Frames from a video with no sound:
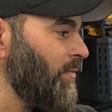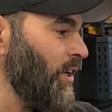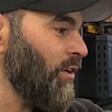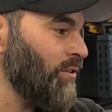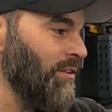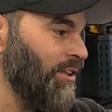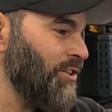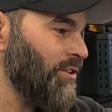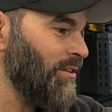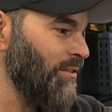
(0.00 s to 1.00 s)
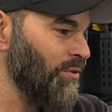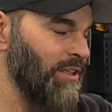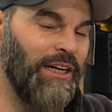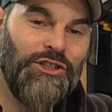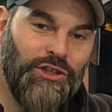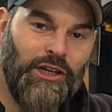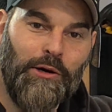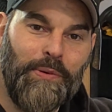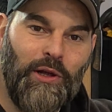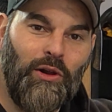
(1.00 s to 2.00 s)
you know, was that a
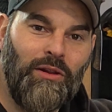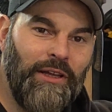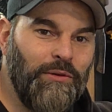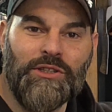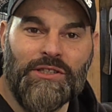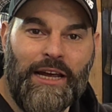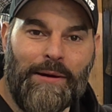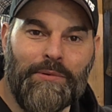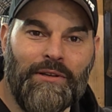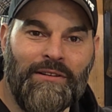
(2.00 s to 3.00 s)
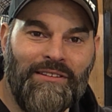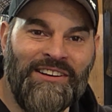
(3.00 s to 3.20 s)
sugar pill? Like, what just happened?